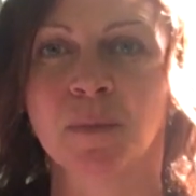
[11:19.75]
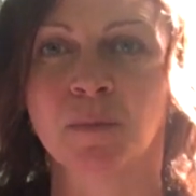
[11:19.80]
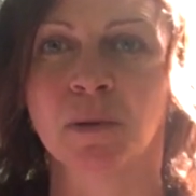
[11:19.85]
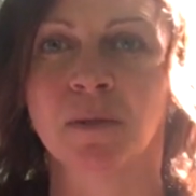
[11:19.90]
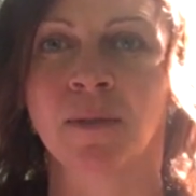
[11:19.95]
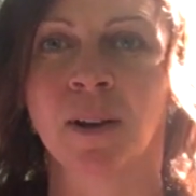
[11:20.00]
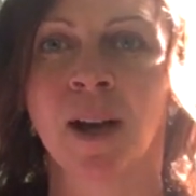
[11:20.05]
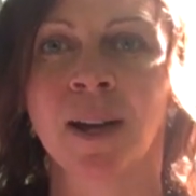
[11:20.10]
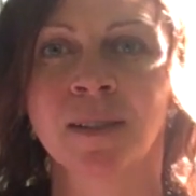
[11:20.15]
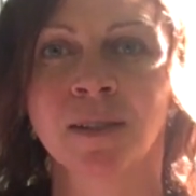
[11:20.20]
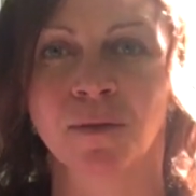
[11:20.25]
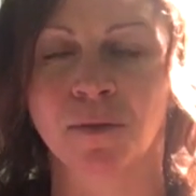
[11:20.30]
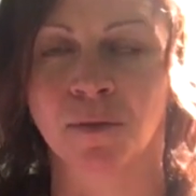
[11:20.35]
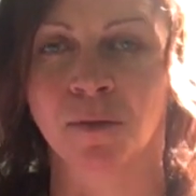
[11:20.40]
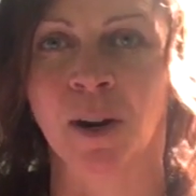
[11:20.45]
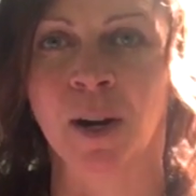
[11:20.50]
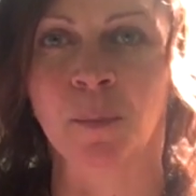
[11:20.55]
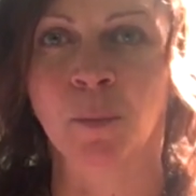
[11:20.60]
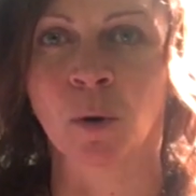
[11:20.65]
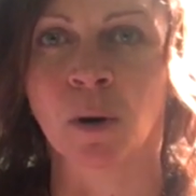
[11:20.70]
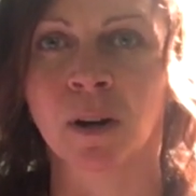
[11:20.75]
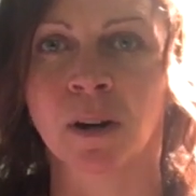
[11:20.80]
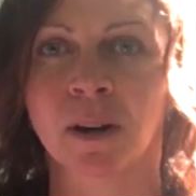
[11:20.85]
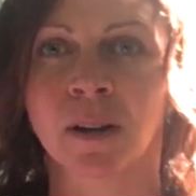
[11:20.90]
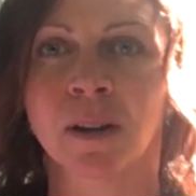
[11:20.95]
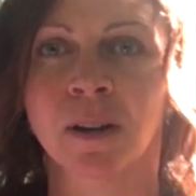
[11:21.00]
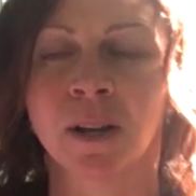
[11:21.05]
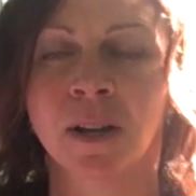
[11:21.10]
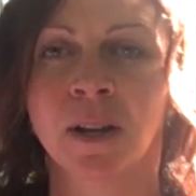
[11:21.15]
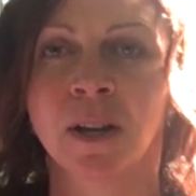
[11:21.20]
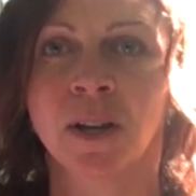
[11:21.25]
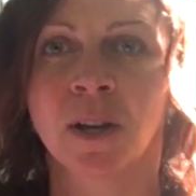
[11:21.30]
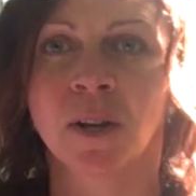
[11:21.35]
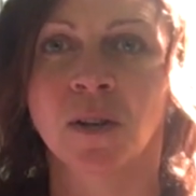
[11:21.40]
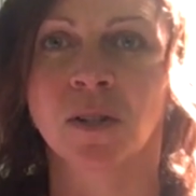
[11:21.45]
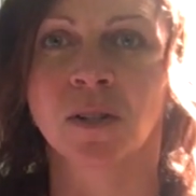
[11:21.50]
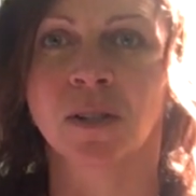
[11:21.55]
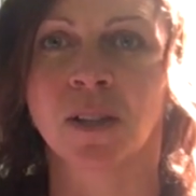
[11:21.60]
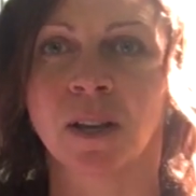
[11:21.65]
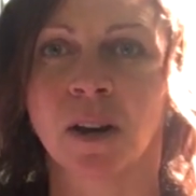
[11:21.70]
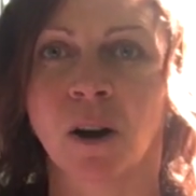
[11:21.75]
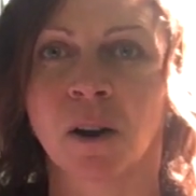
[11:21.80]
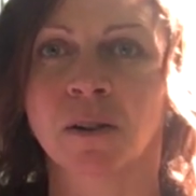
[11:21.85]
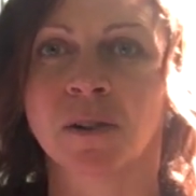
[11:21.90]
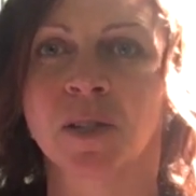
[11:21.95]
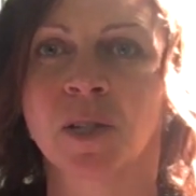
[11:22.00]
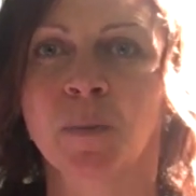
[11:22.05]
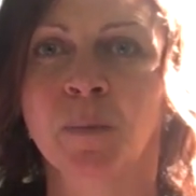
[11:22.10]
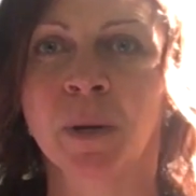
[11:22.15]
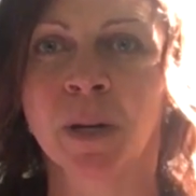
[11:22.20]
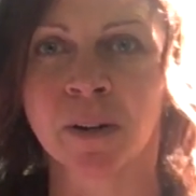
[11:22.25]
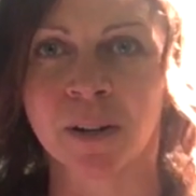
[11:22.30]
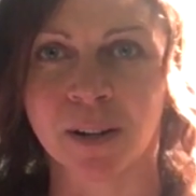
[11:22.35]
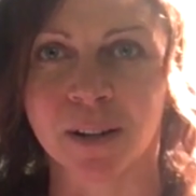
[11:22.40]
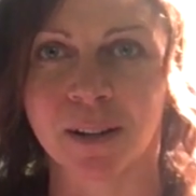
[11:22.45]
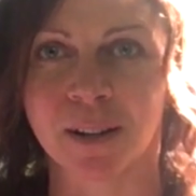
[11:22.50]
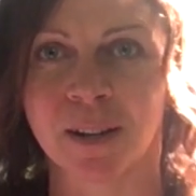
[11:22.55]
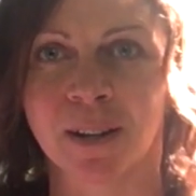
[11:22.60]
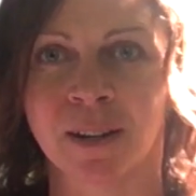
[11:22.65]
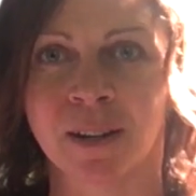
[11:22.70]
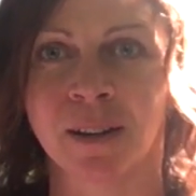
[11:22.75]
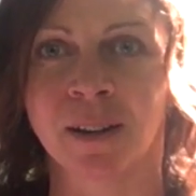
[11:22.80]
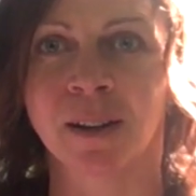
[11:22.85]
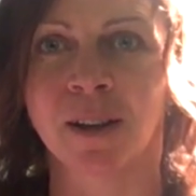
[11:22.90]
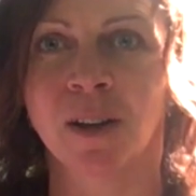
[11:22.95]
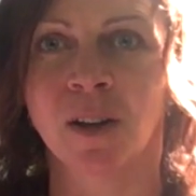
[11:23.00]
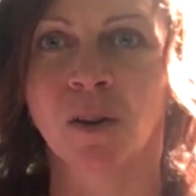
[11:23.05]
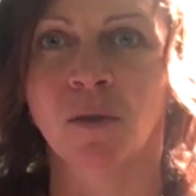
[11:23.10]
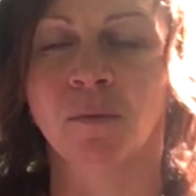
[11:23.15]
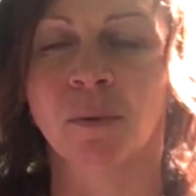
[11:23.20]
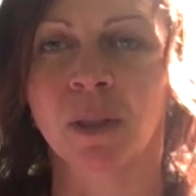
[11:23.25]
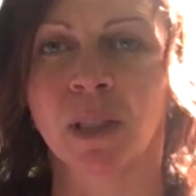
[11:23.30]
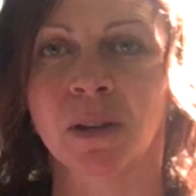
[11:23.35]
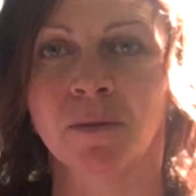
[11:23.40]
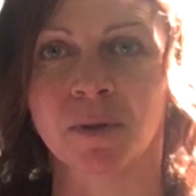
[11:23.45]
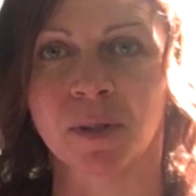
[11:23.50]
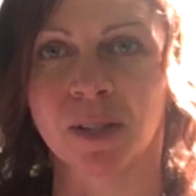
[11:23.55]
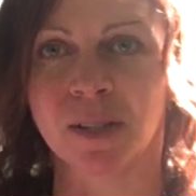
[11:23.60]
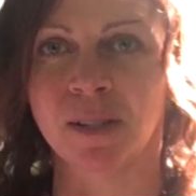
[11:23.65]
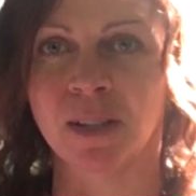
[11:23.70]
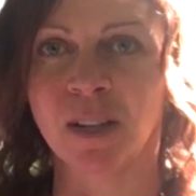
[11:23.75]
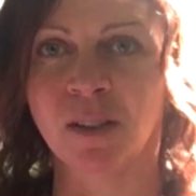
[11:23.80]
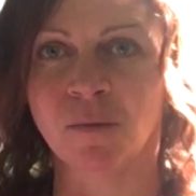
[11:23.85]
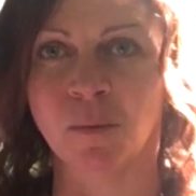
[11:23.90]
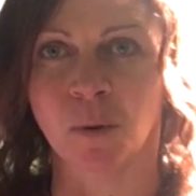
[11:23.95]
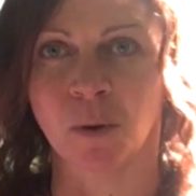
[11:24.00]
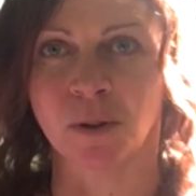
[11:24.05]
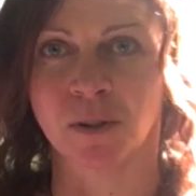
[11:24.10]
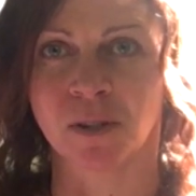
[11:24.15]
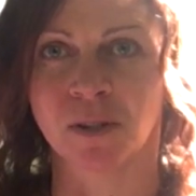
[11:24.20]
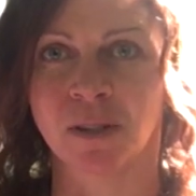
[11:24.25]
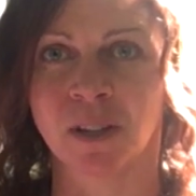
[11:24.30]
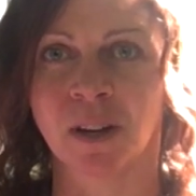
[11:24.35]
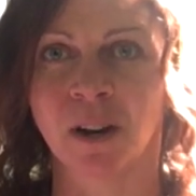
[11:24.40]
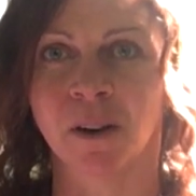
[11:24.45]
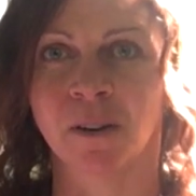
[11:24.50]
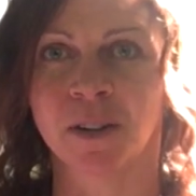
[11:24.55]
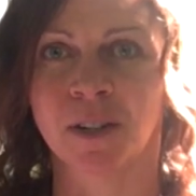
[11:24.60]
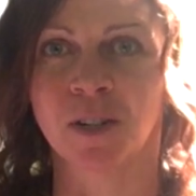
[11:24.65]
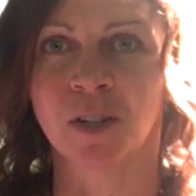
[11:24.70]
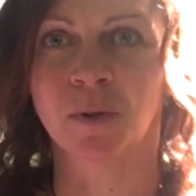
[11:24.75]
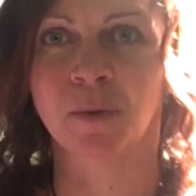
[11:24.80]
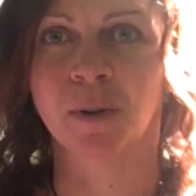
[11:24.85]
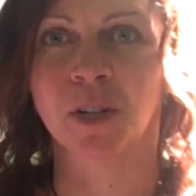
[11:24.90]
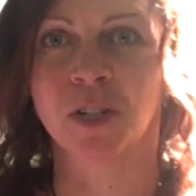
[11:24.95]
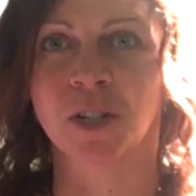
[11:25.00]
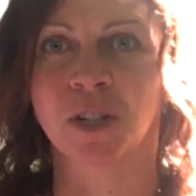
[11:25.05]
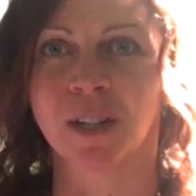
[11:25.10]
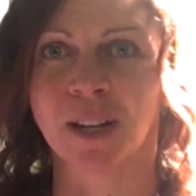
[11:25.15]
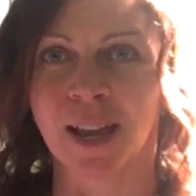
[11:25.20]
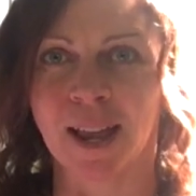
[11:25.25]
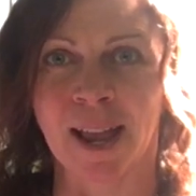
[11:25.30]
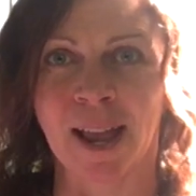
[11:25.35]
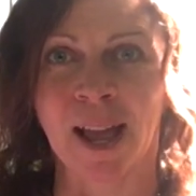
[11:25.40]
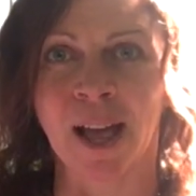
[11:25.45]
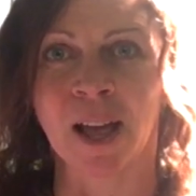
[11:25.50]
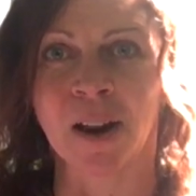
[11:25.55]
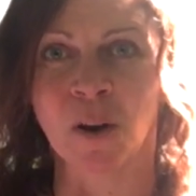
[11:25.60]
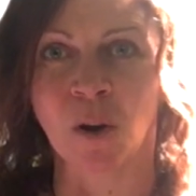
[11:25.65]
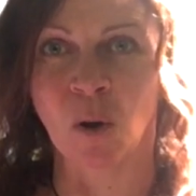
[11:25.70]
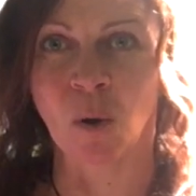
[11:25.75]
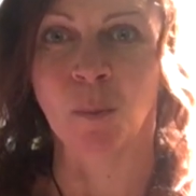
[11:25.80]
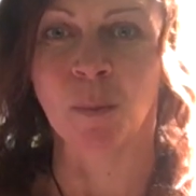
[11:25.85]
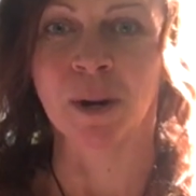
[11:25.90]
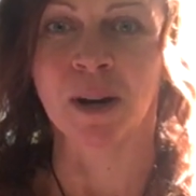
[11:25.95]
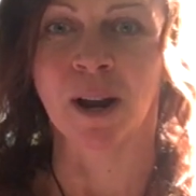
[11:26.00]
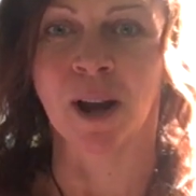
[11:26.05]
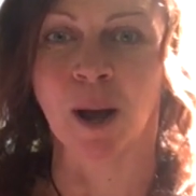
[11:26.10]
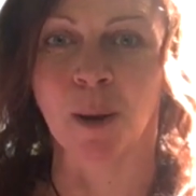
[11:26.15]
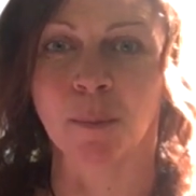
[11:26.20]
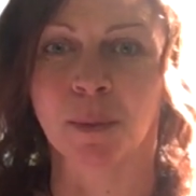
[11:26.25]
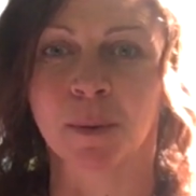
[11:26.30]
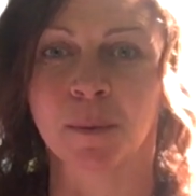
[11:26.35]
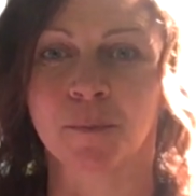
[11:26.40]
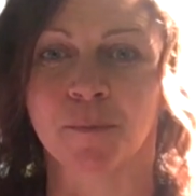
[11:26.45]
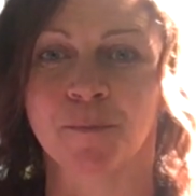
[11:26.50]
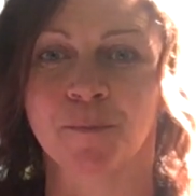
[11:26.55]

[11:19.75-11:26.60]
It provides a framework so that our spirit can really receive more, so that our intuition can open up.